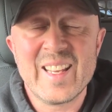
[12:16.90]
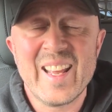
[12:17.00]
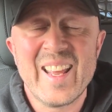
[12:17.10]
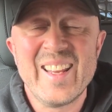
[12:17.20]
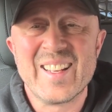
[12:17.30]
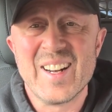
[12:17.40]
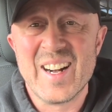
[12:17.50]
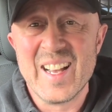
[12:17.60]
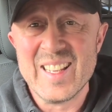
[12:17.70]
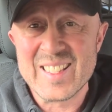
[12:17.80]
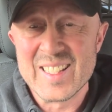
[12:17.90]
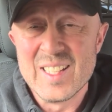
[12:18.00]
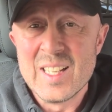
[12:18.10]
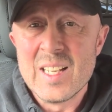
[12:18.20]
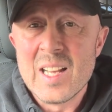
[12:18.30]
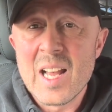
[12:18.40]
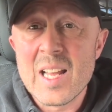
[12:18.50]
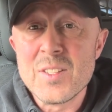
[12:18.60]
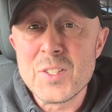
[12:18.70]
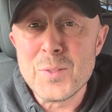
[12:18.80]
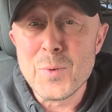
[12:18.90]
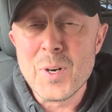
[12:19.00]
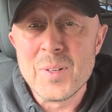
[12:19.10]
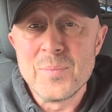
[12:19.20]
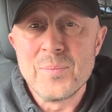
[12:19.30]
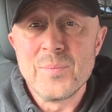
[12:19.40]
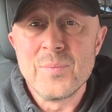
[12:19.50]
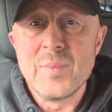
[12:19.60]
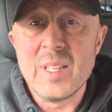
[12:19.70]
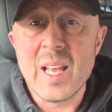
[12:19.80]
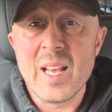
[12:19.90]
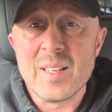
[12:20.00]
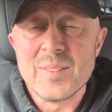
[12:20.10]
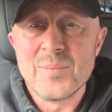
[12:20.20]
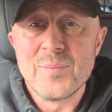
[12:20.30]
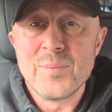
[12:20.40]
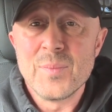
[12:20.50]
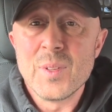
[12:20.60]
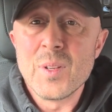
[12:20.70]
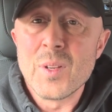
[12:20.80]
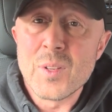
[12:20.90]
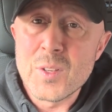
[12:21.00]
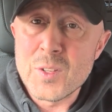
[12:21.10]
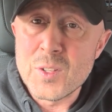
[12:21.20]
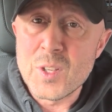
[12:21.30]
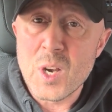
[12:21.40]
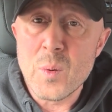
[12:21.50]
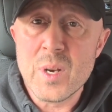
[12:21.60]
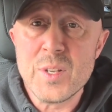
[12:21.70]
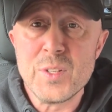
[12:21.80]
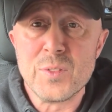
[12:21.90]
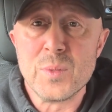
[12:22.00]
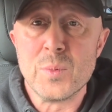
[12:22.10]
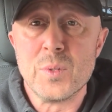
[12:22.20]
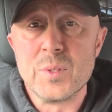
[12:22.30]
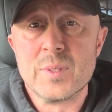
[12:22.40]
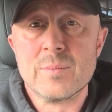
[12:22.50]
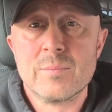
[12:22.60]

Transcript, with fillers: day guys. And do what? Yeah, go earn your reward.